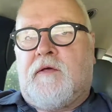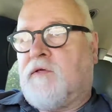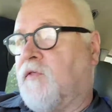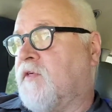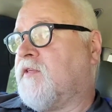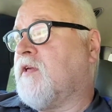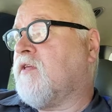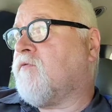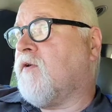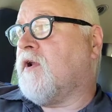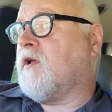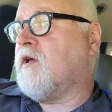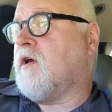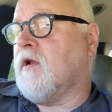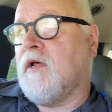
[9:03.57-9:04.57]
So this thing's
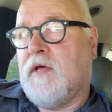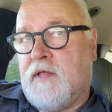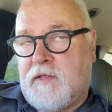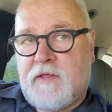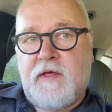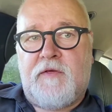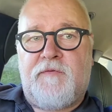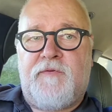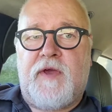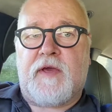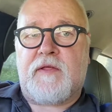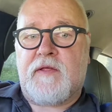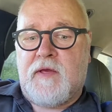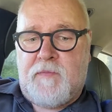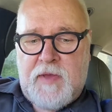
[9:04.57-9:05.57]
running good. This thing's
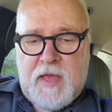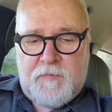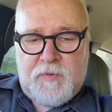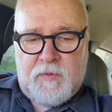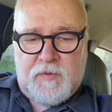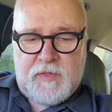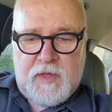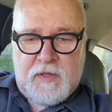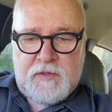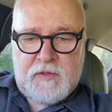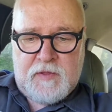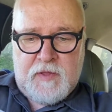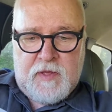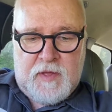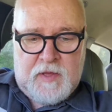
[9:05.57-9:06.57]
fixed. I'm happy with
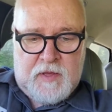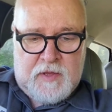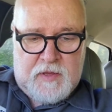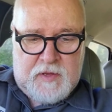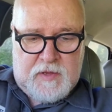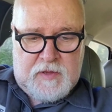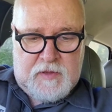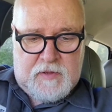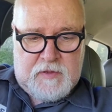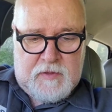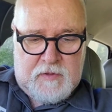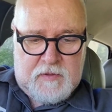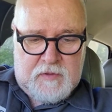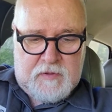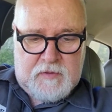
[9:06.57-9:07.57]
this.
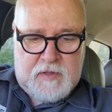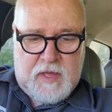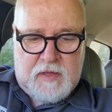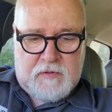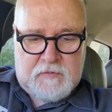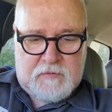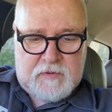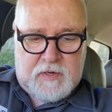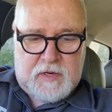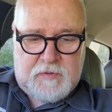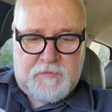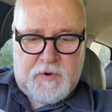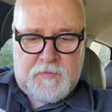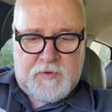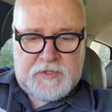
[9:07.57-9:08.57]
Yeah, so
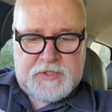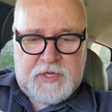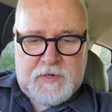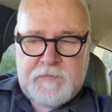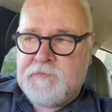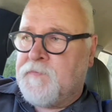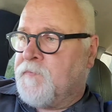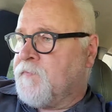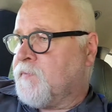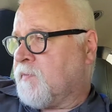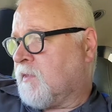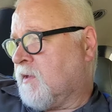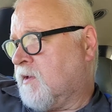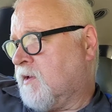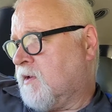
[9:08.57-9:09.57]
that's pretty much it.
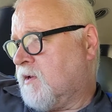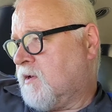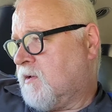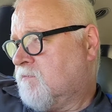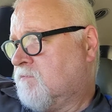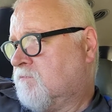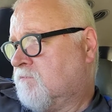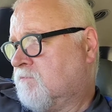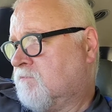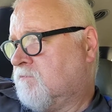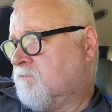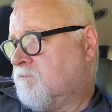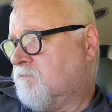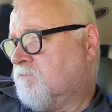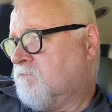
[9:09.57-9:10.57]

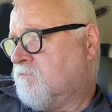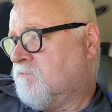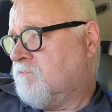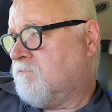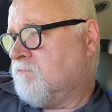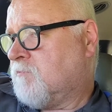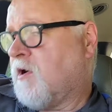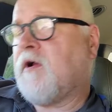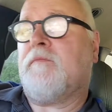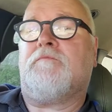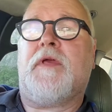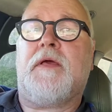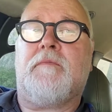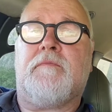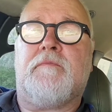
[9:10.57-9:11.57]
Alright,
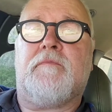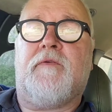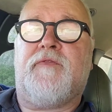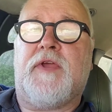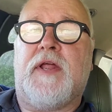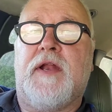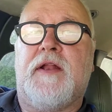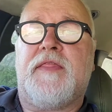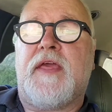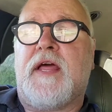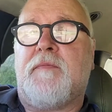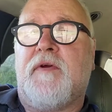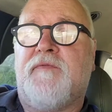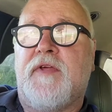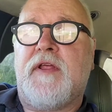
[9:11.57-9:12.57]
yeah. If you're getting anything
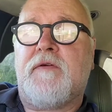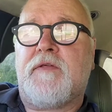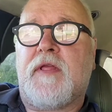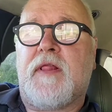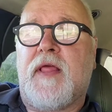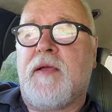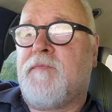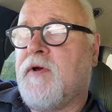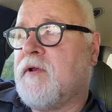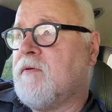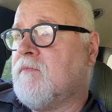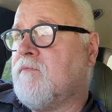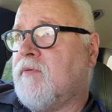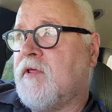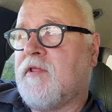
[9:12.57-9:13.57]
out of my videos, hit the like
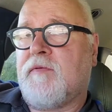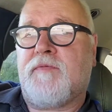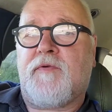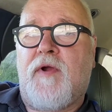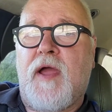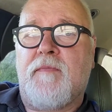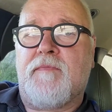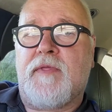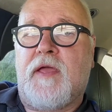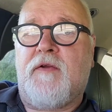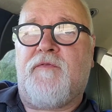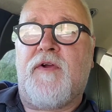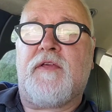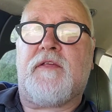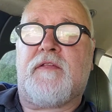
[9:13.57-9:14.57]
button. Please subscribe. Tell
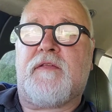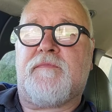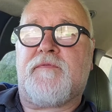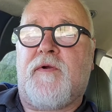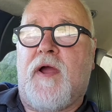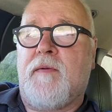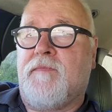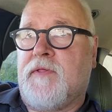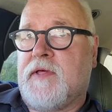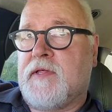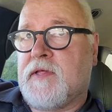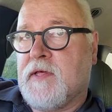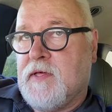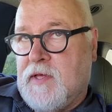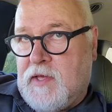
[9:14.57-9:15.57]
your friends to subscribe,
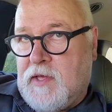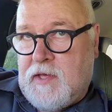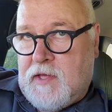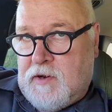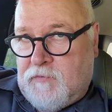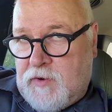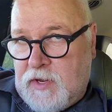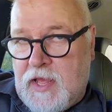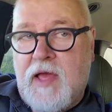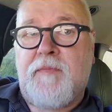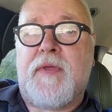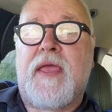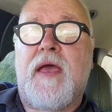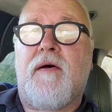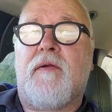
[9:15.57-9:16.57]
please. It'll really
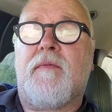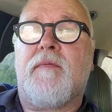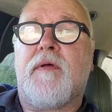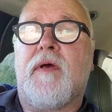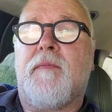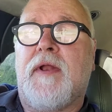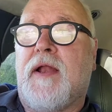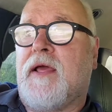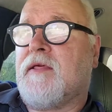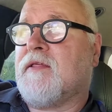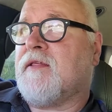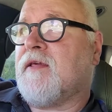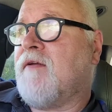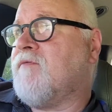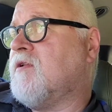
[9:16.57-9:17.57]
help me out. I'm at like
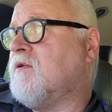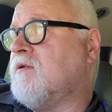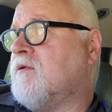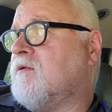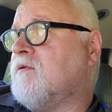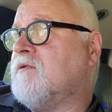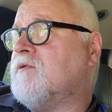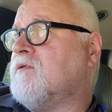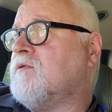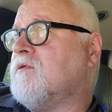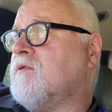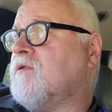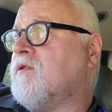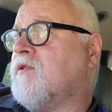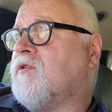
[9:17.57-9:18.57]

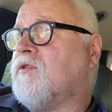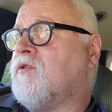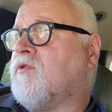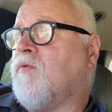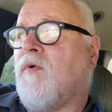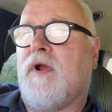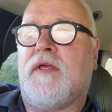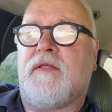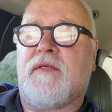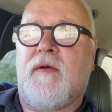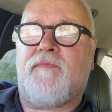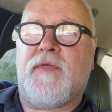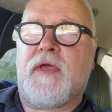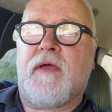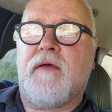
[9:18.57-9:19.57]
720
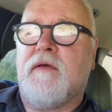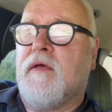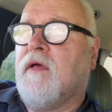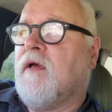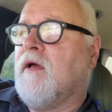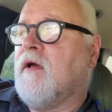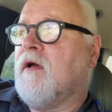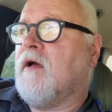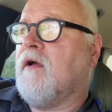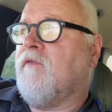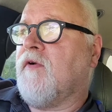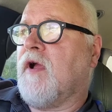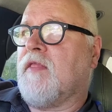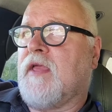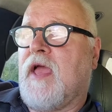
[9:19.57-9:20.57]
something. I
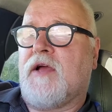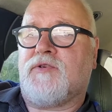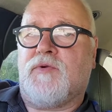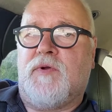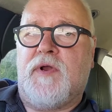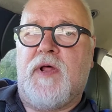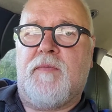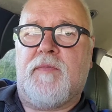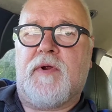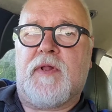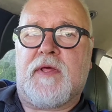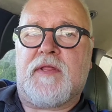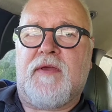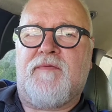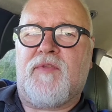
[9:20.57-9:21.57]
forgot the actual number.
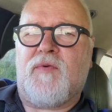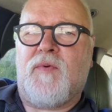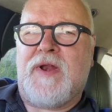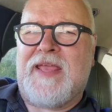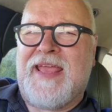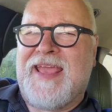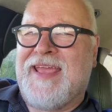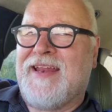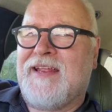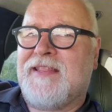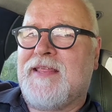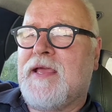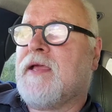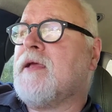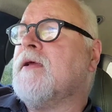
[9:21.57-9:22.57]
Like 728,
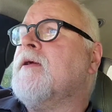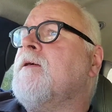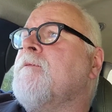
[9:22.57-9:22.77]
I think.